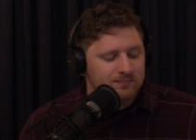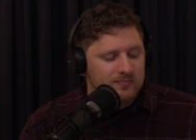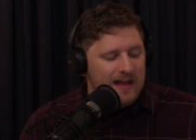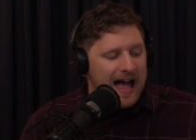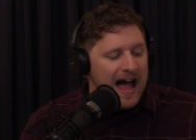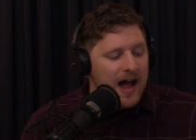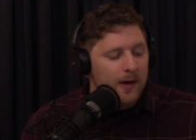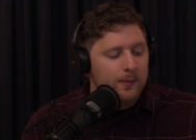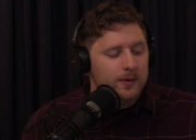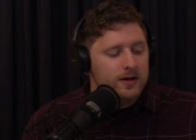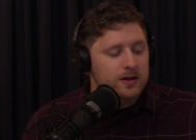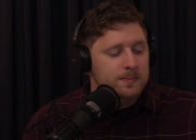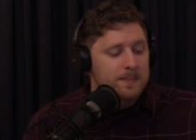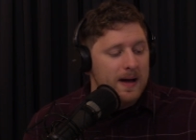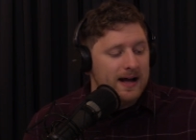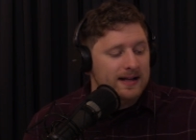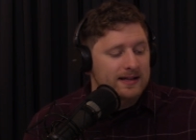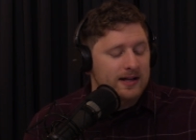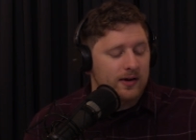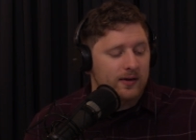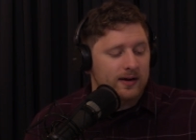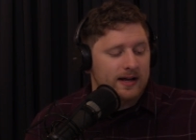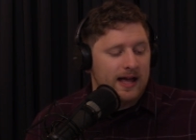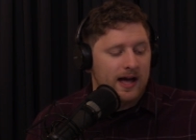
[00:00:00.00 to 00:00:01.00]
I respect
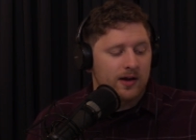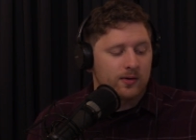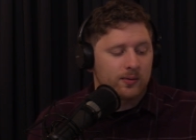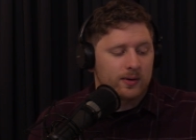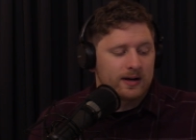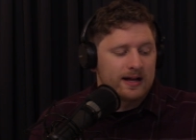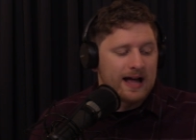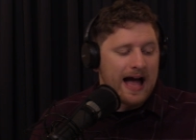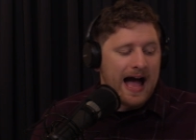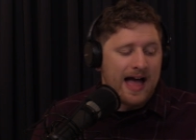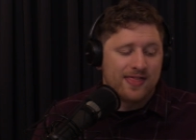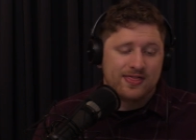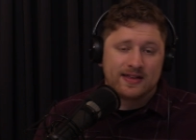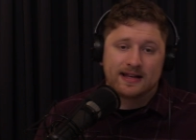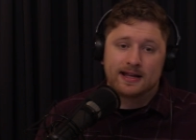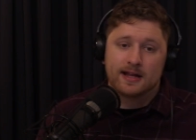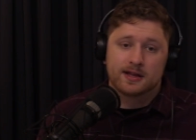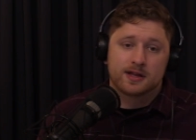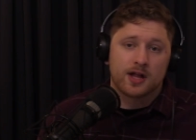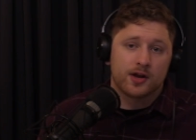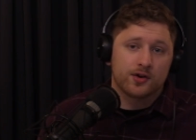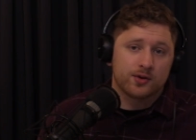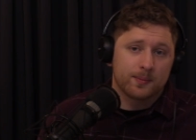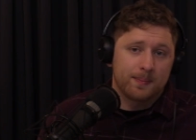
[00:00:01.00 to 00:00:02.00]
Derrick Henry. I think
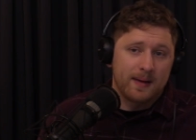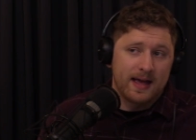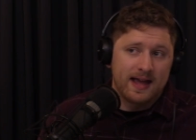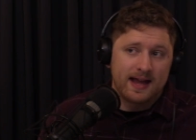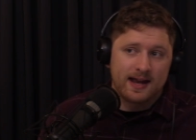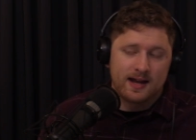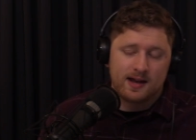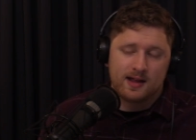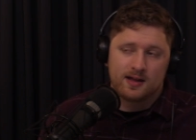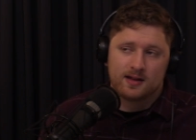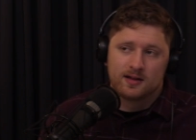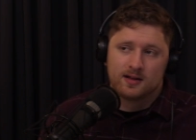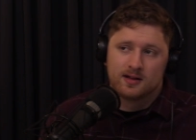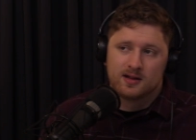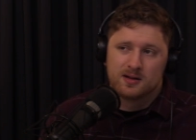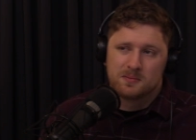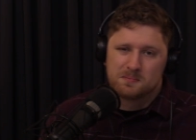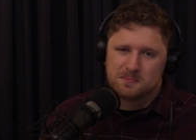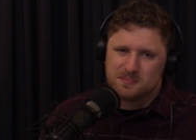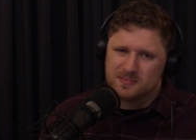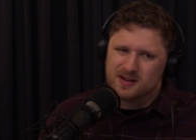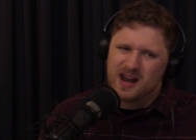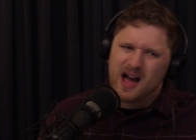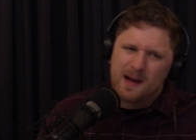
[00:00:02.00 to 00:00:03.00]
he's underpaid,
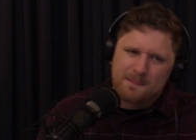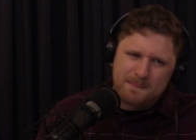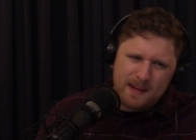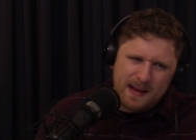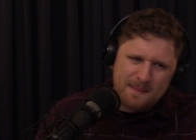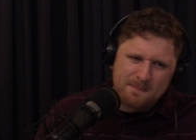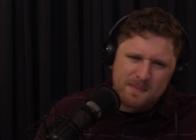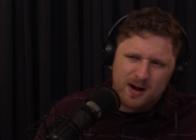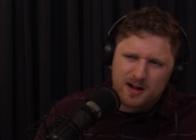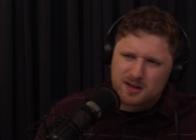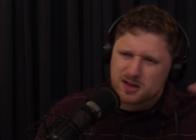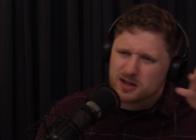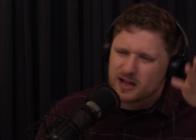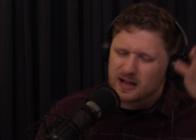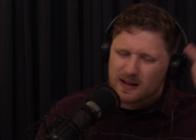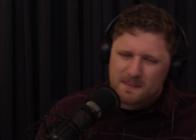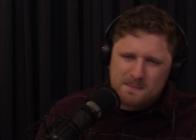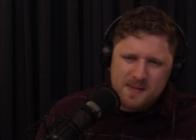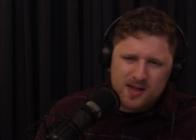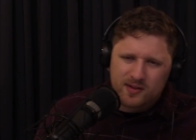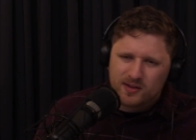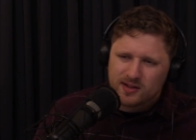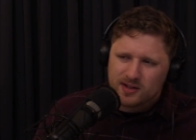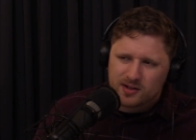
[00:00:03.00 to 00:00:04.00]
not by much, like a
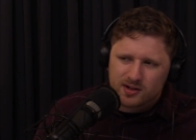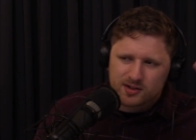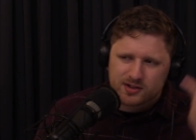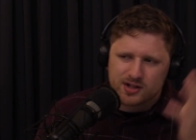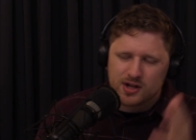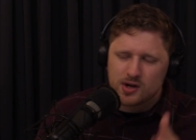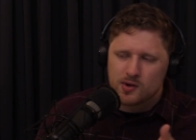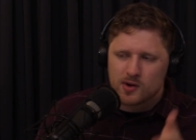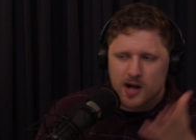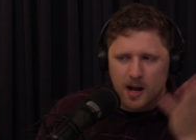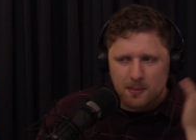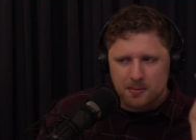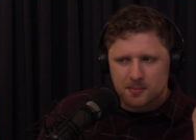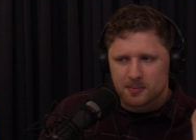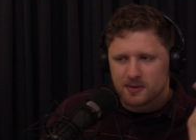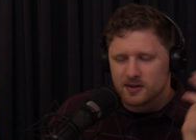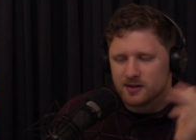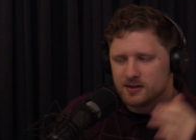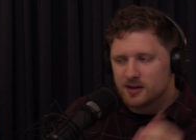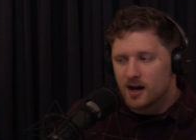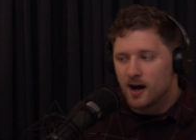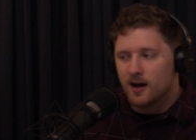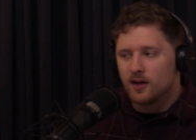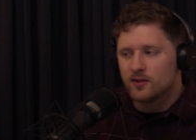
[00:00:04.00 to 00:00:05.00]
million or two, a couple
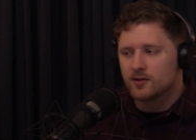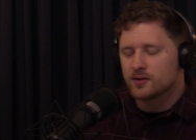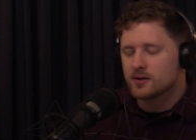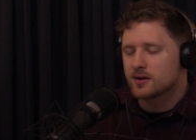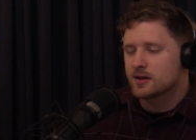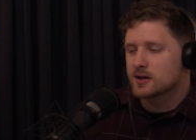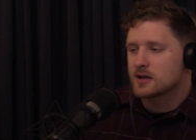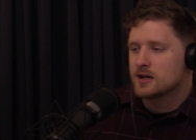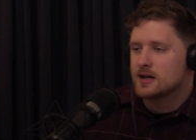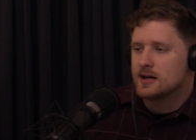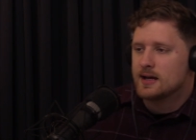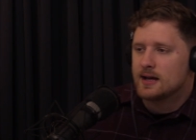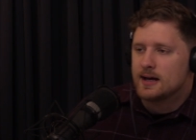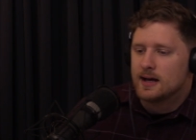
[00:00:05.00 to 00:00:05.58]
million dollars,